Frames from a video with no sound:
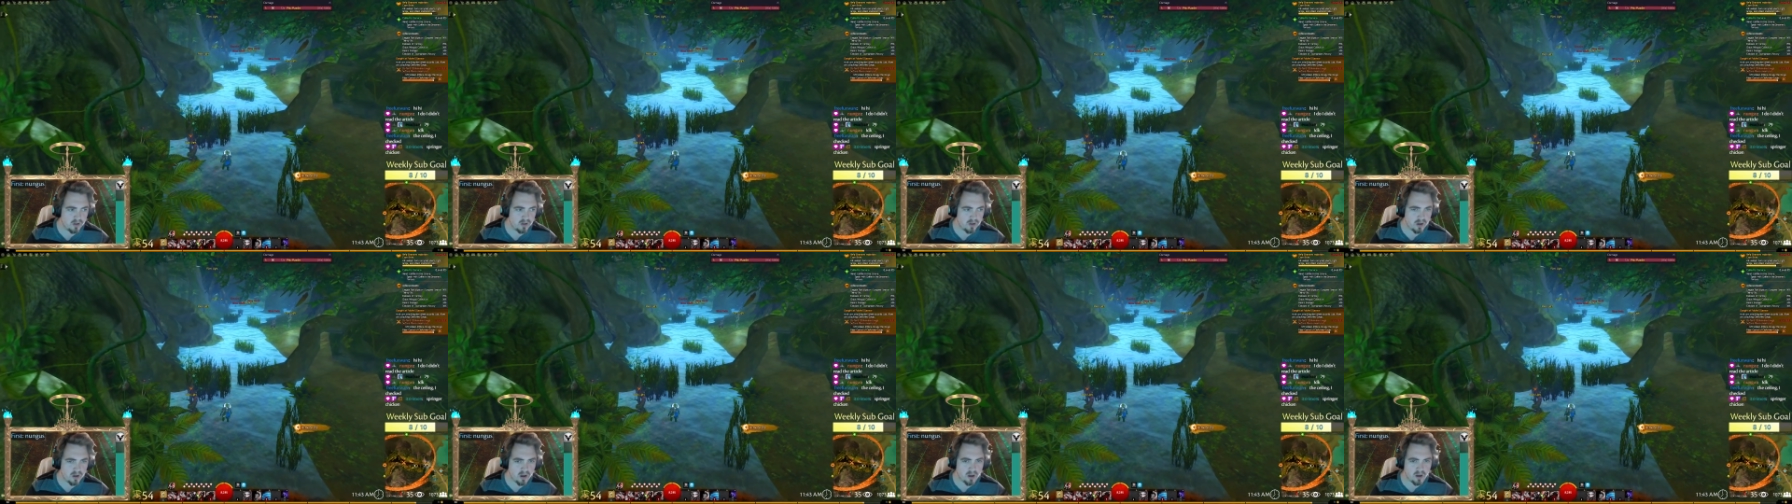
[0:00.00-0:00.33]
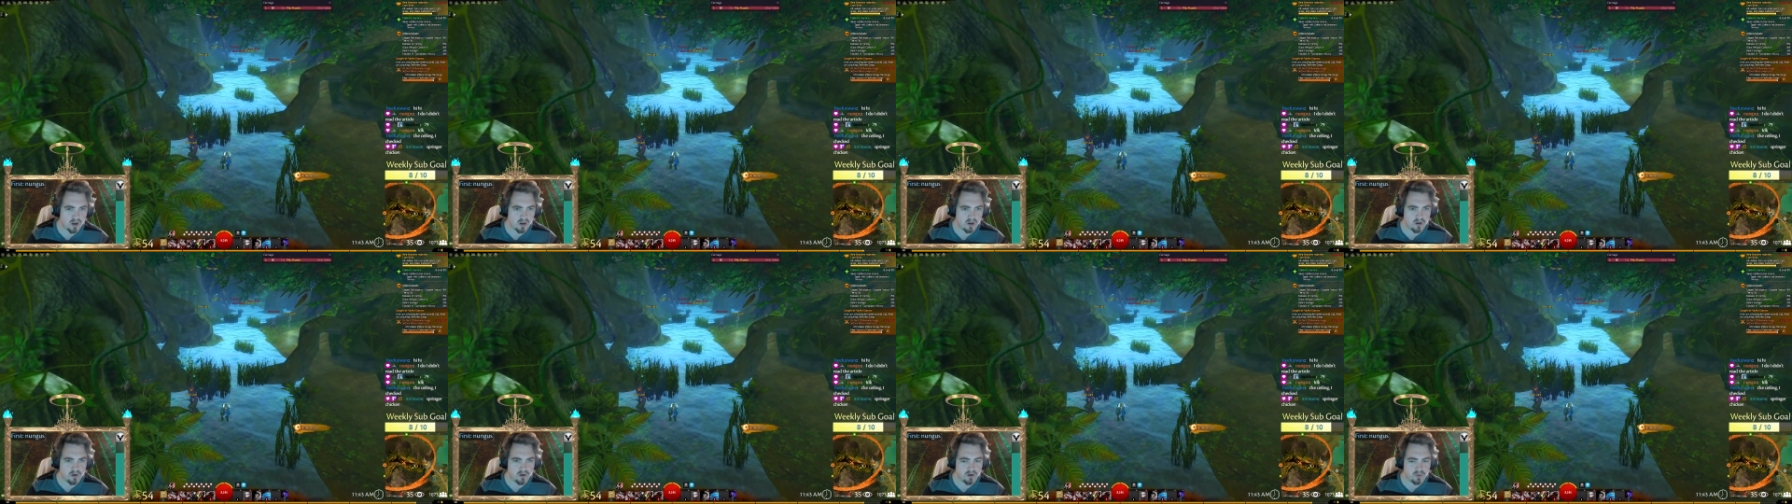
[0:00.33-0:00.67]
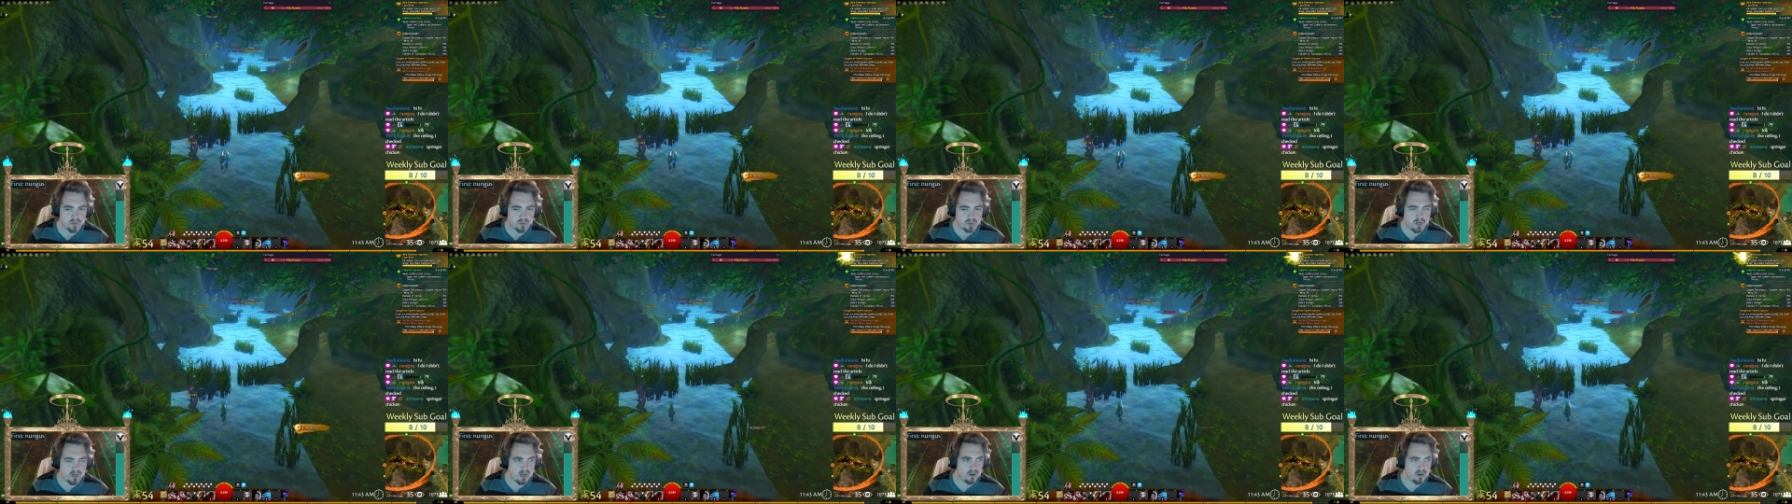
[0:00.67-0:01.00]

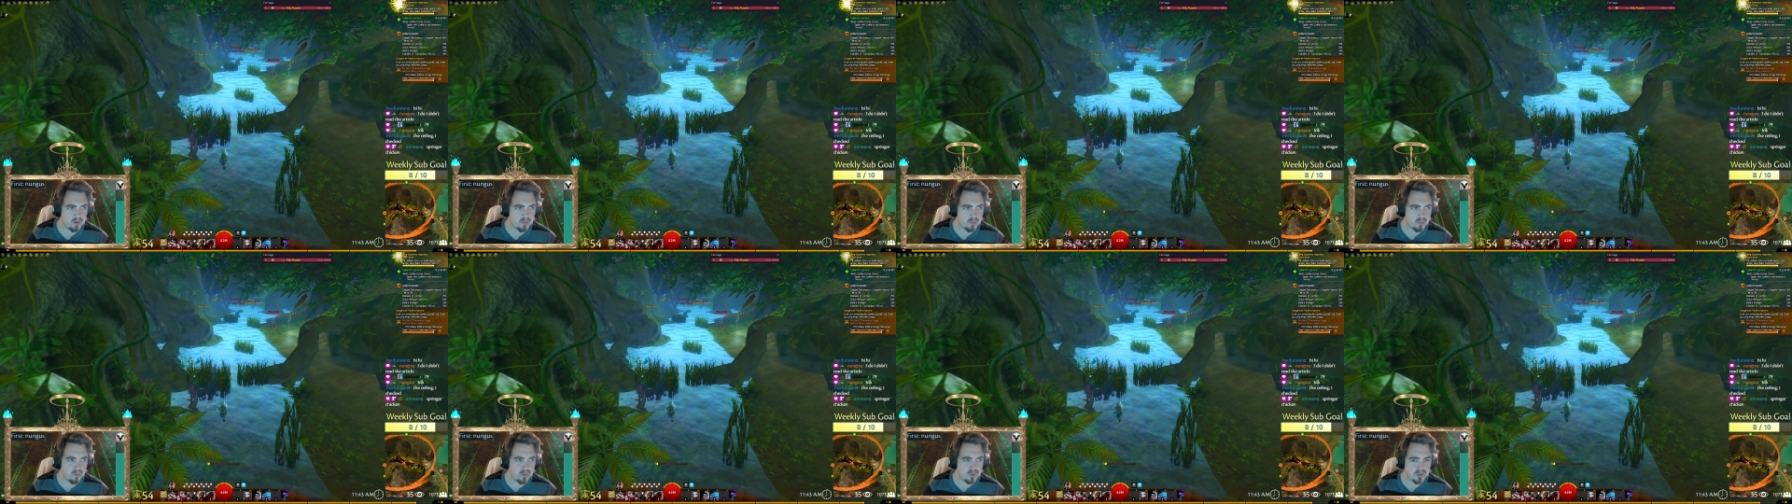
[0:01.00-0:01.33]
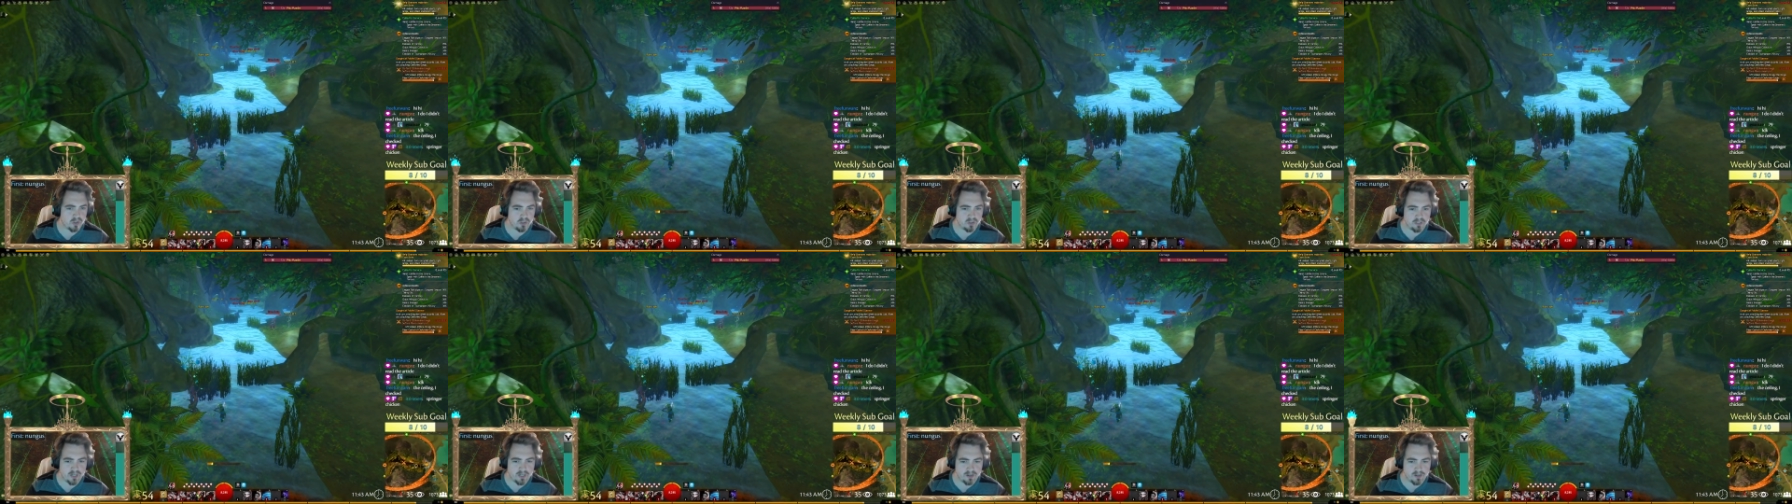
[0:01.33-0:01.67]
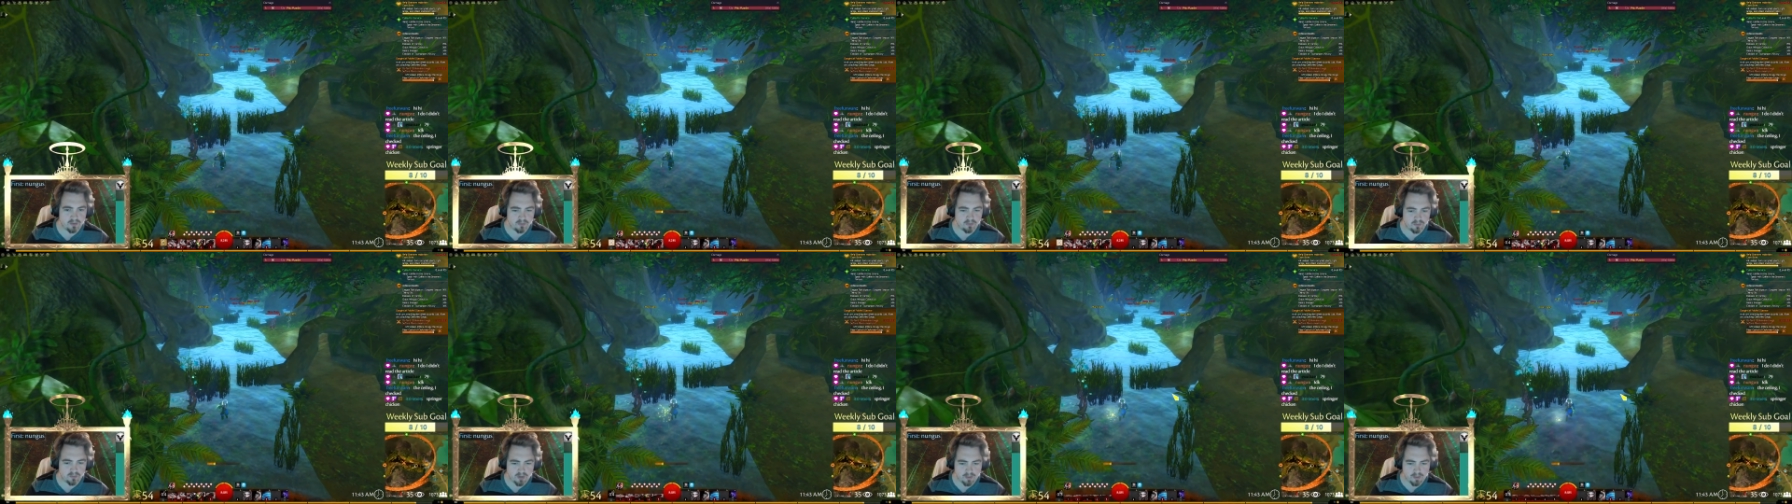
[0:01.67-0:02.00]
Okay. We're just going to light...
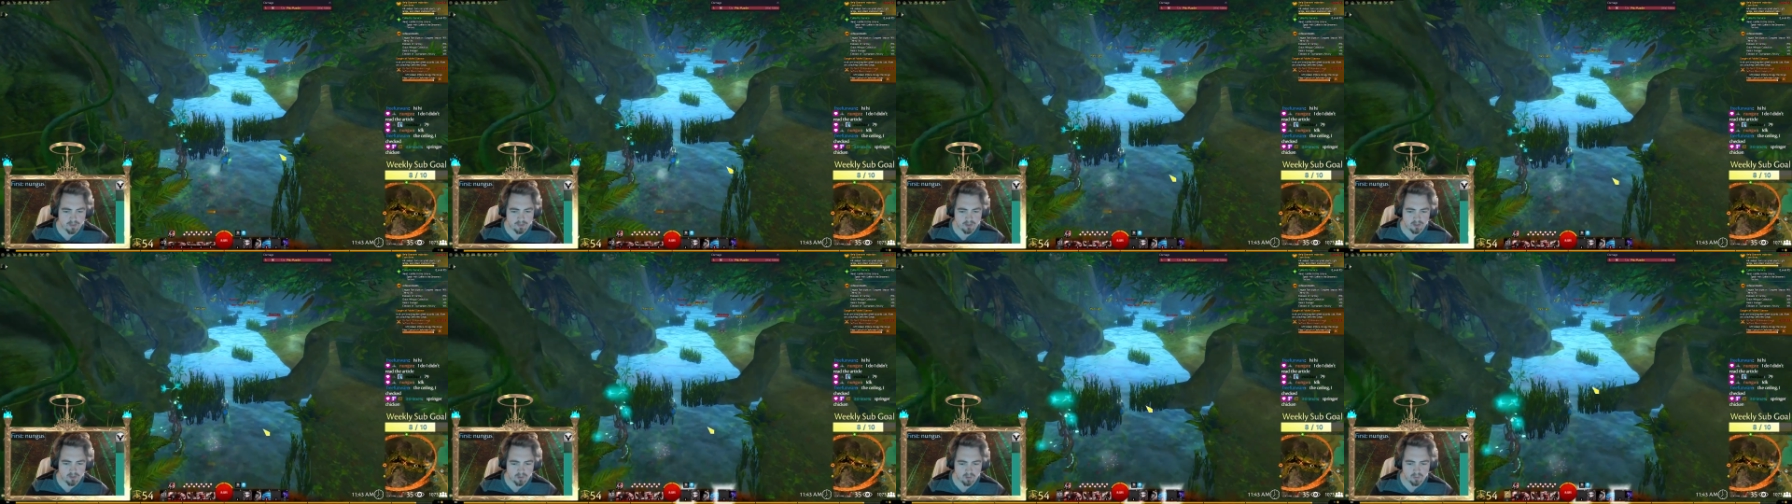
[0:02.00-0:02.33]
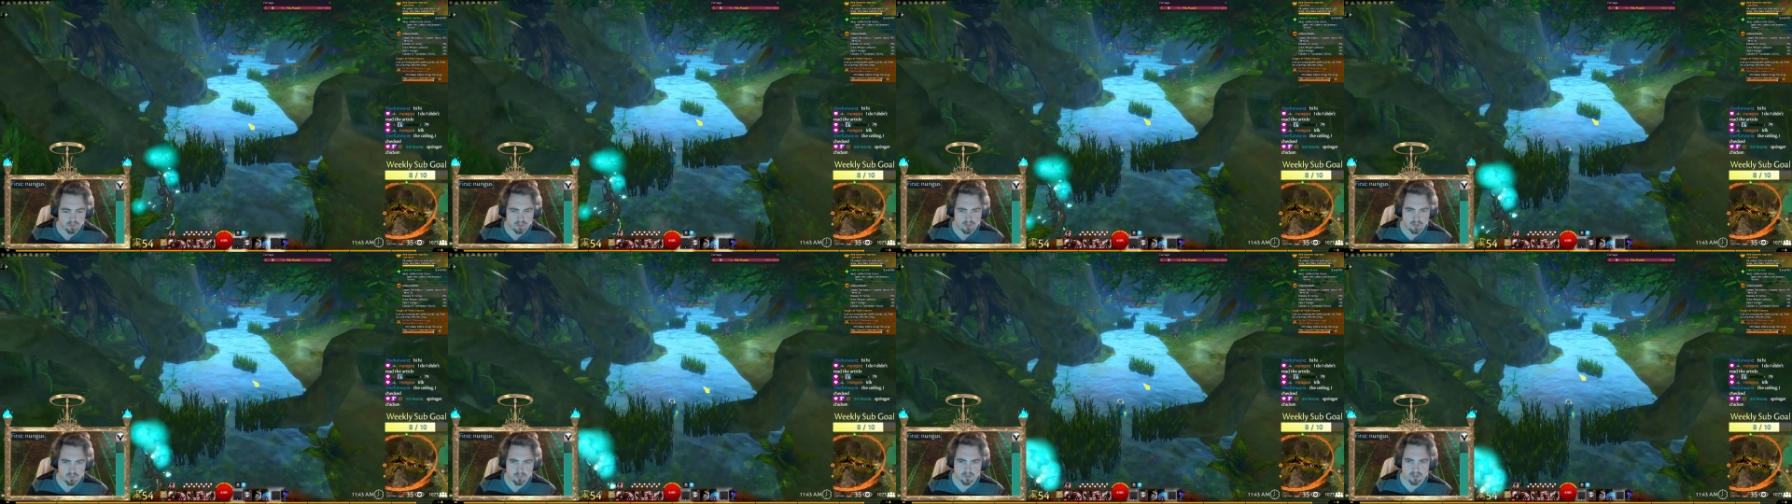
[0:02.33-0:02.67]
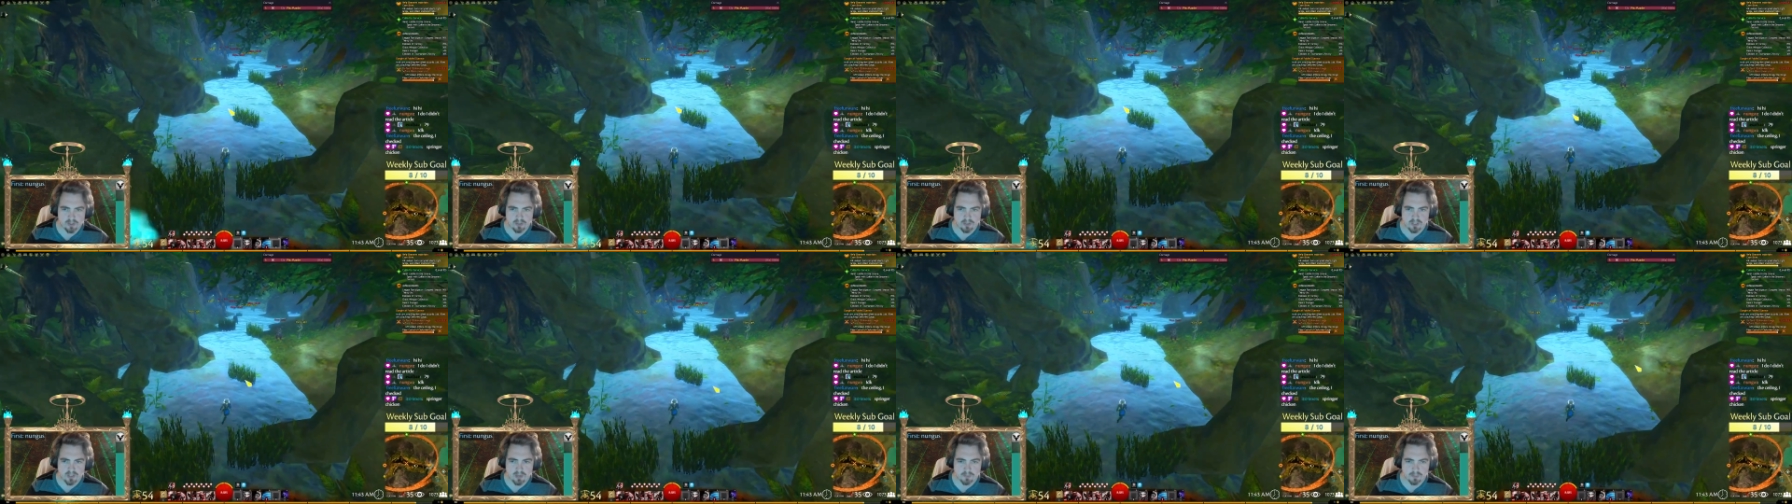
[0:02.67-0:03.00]
I'm going to... Oh, yeah. We got to
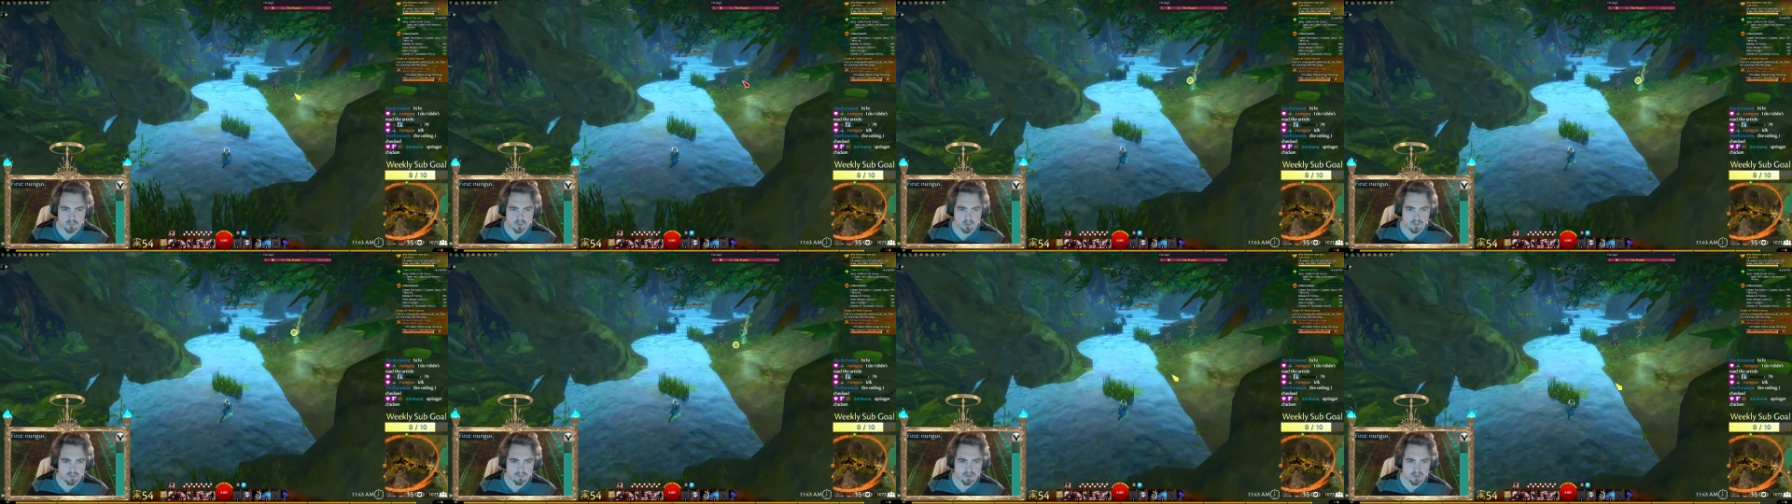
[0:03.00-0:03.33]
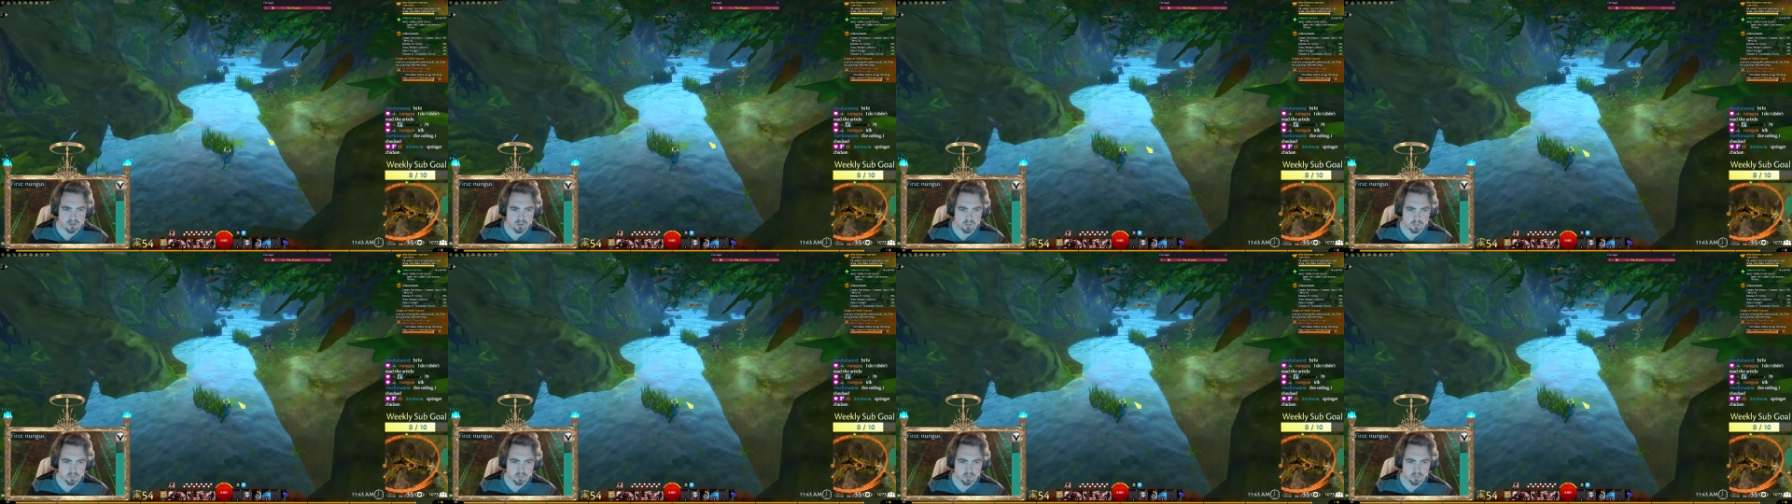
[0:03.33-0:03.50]
tap swap these.